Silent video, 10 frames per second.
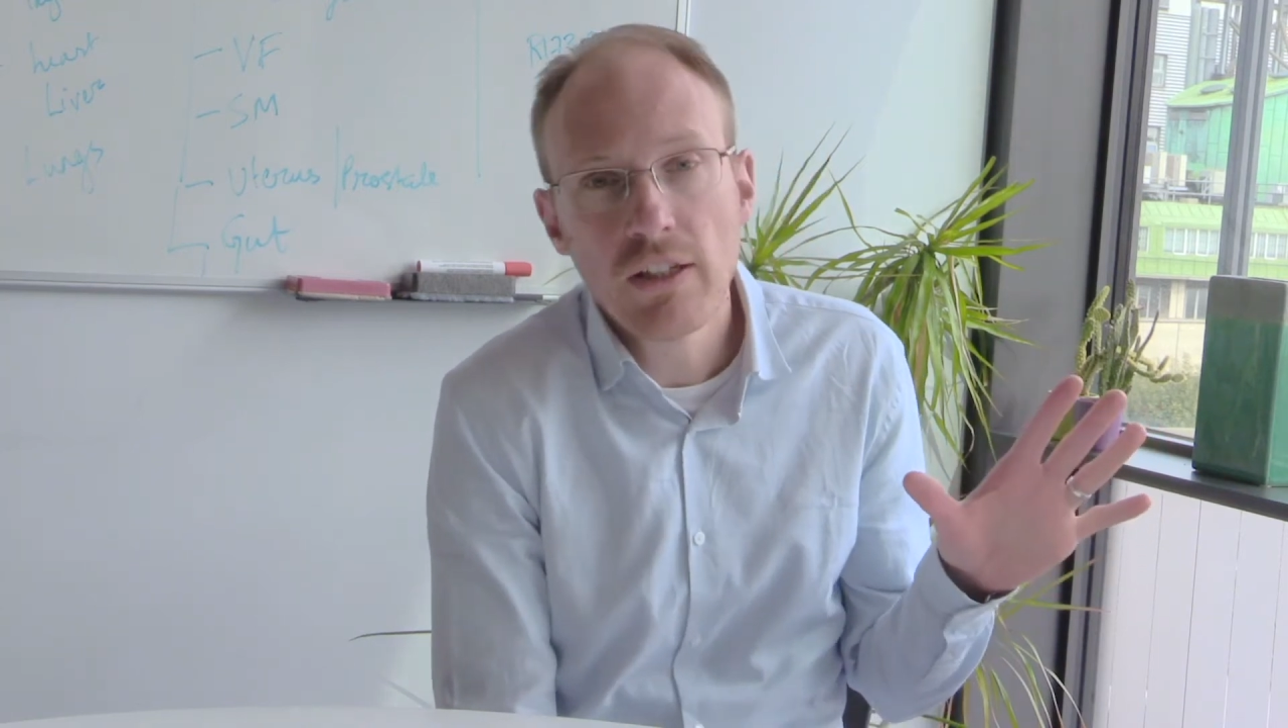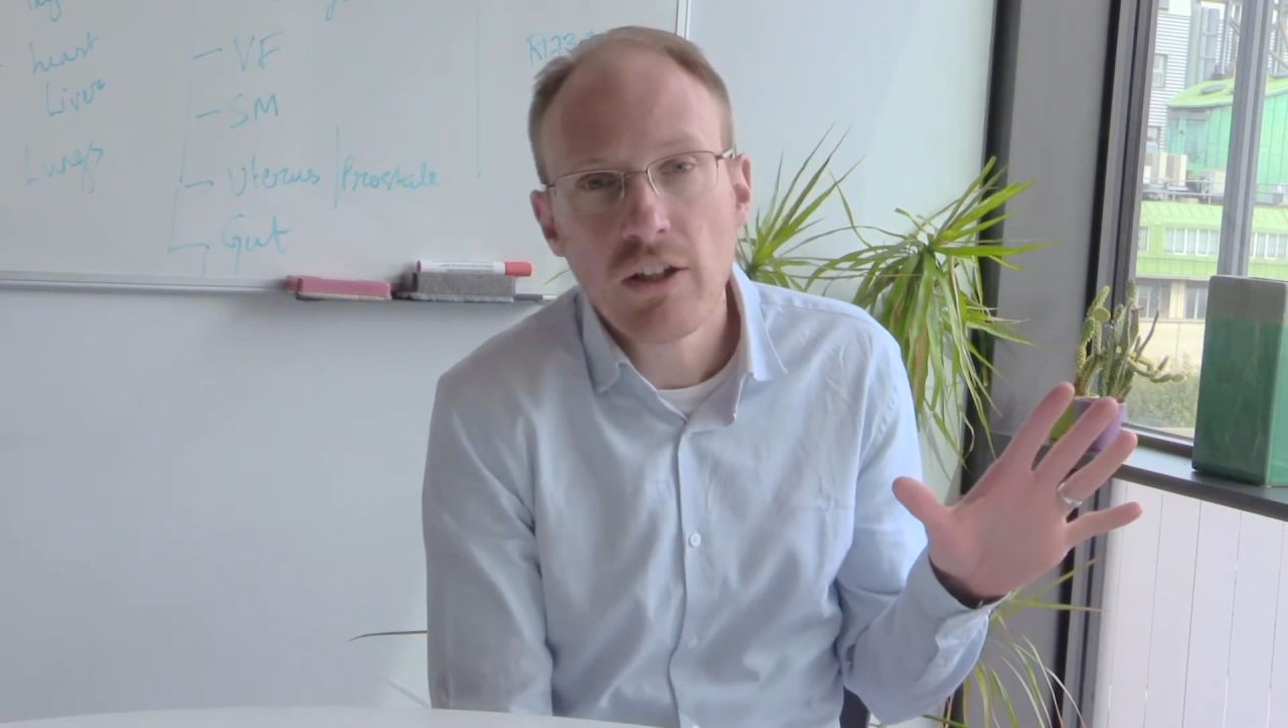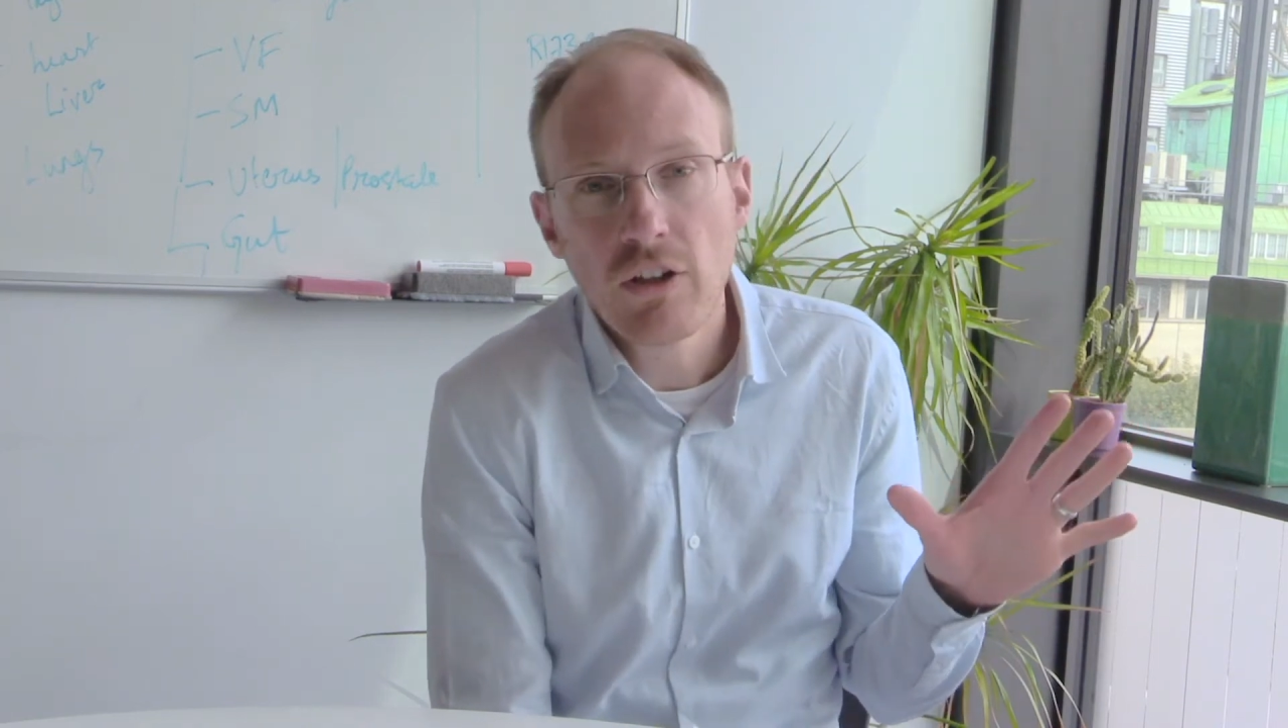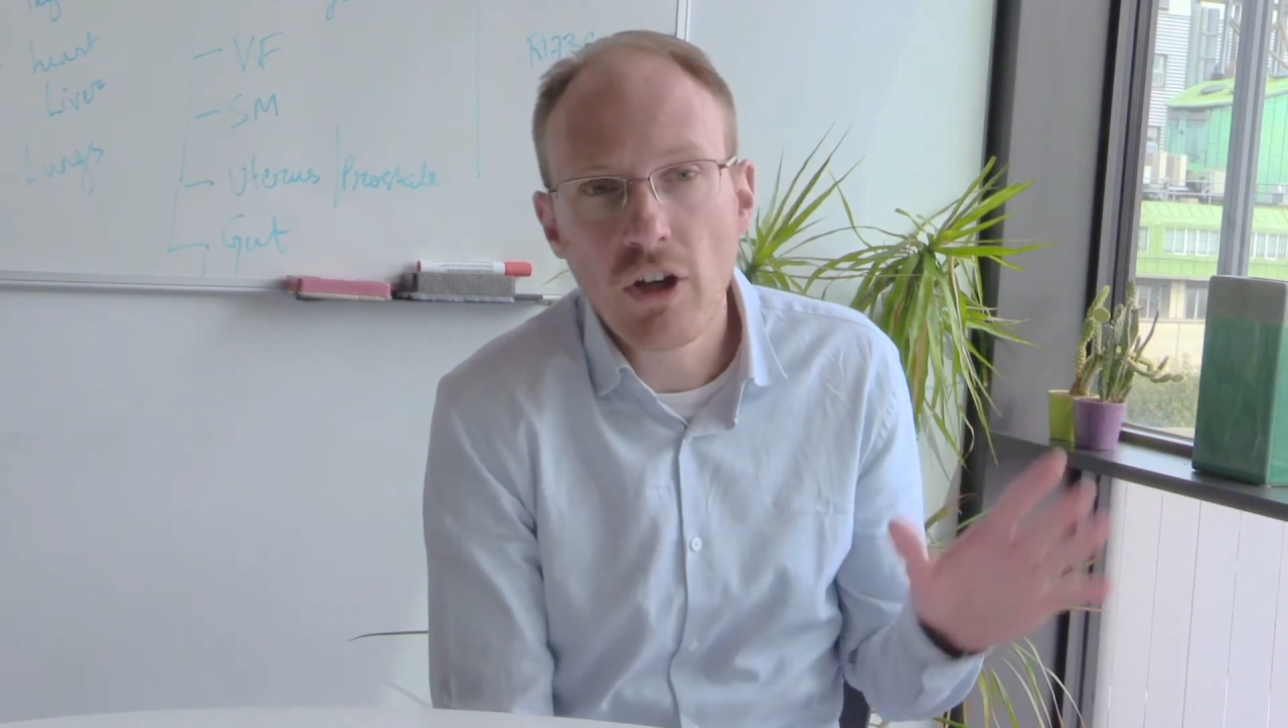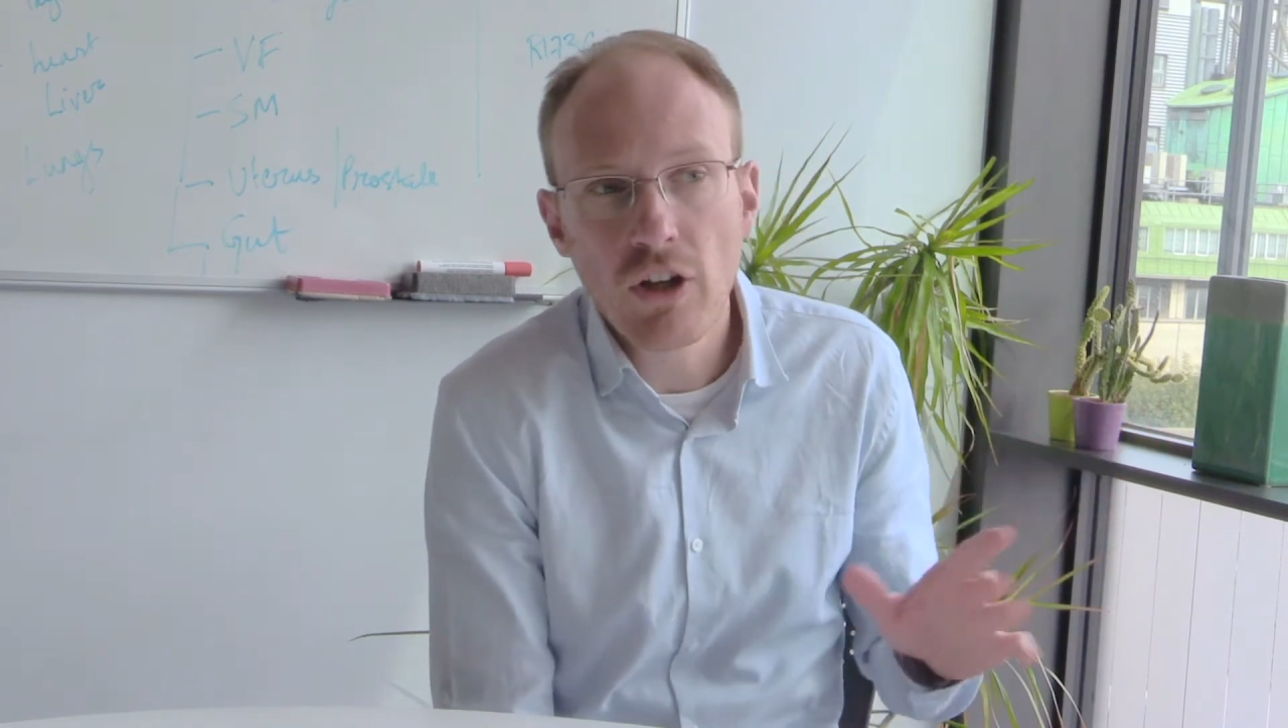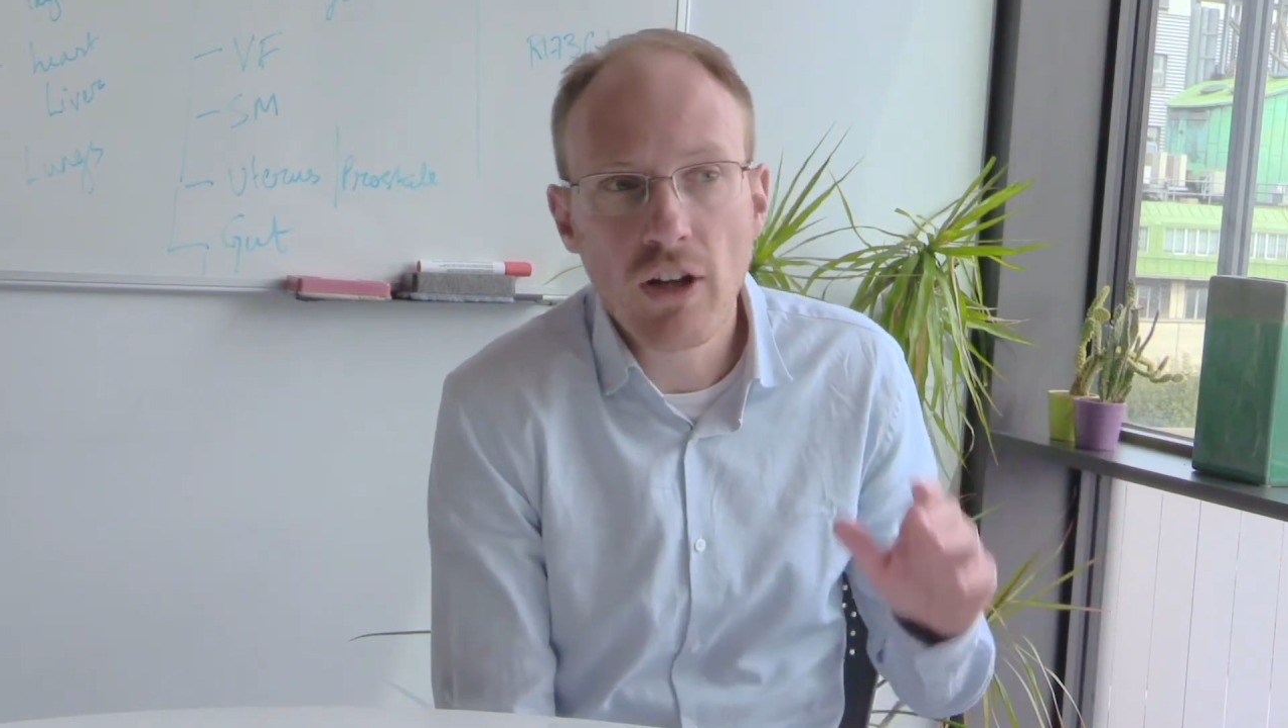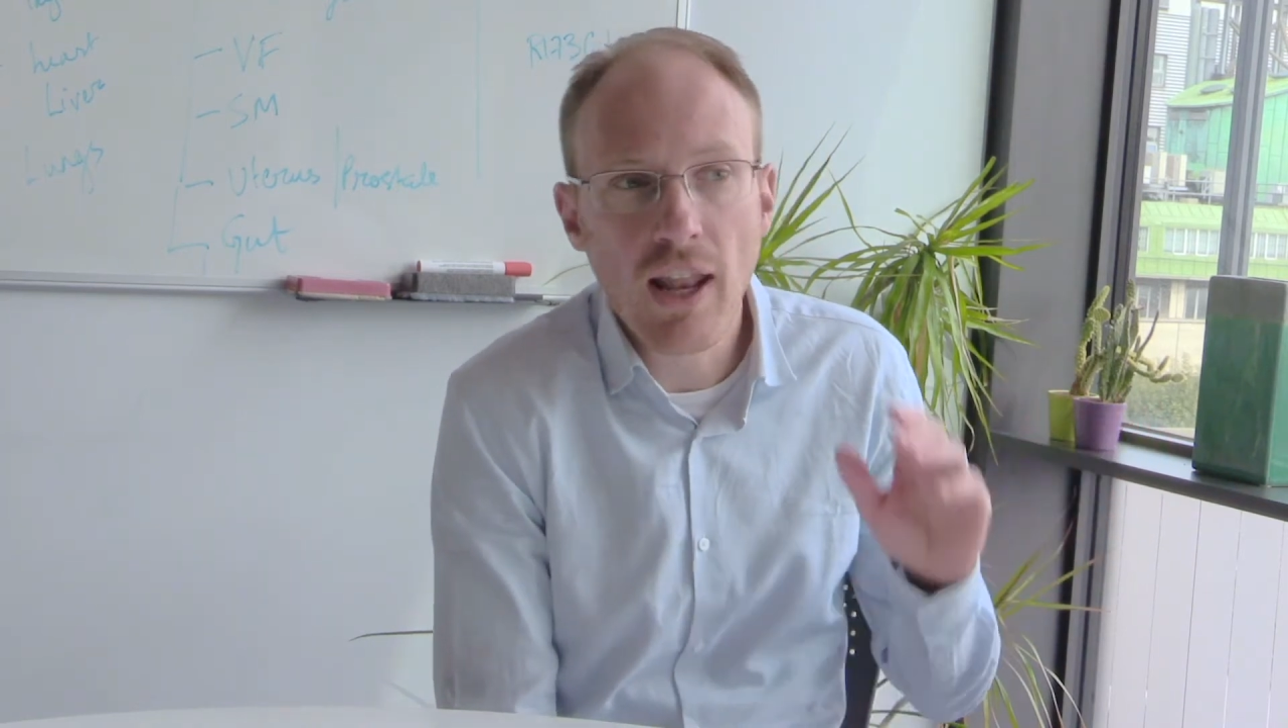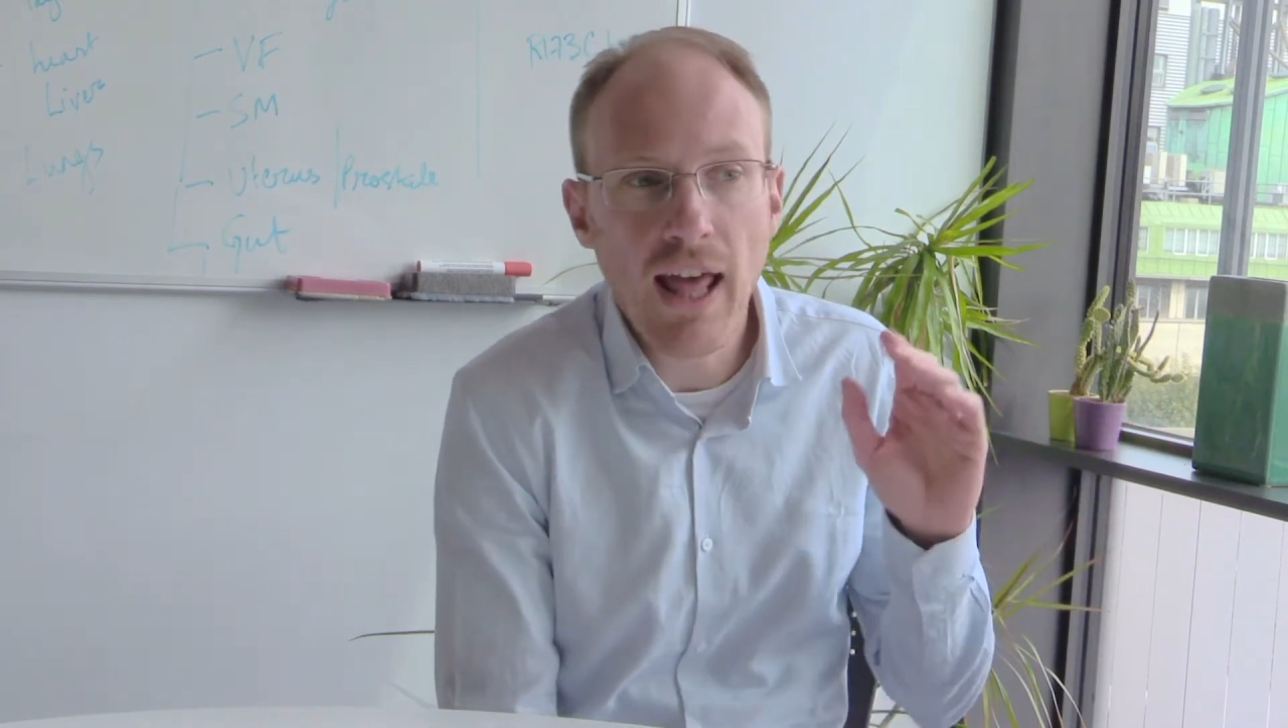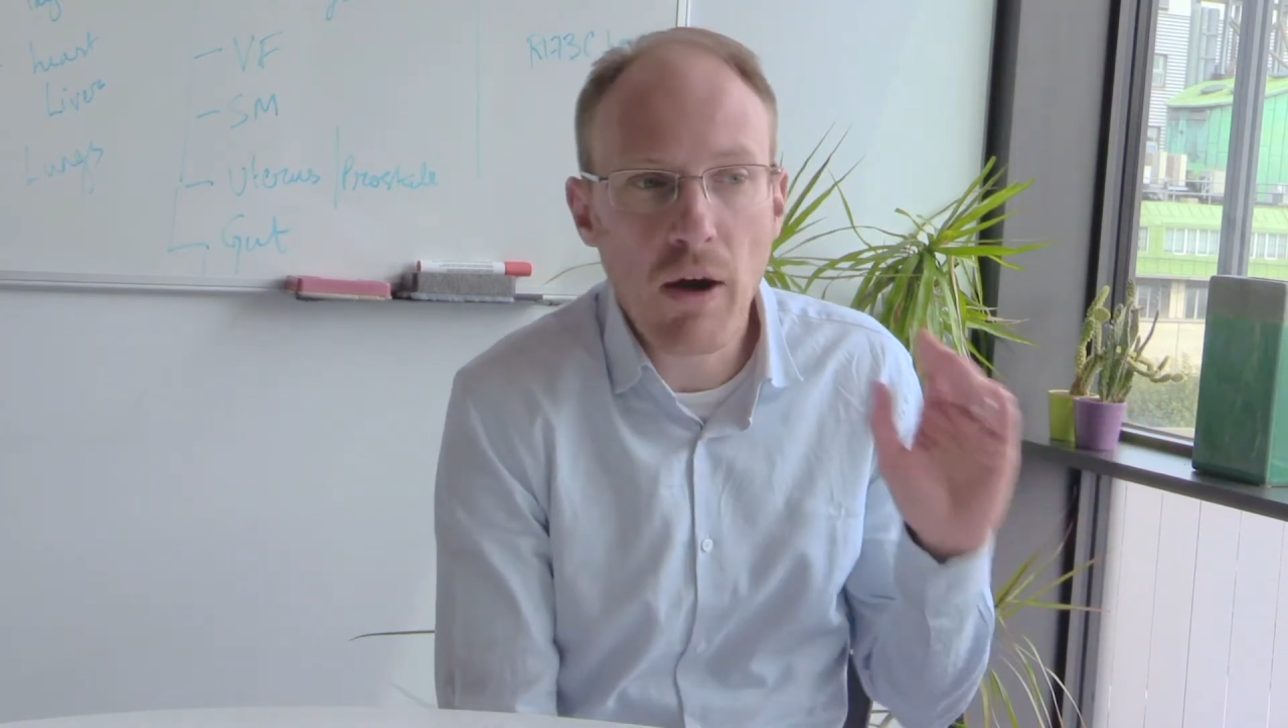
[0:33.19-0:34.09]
can allow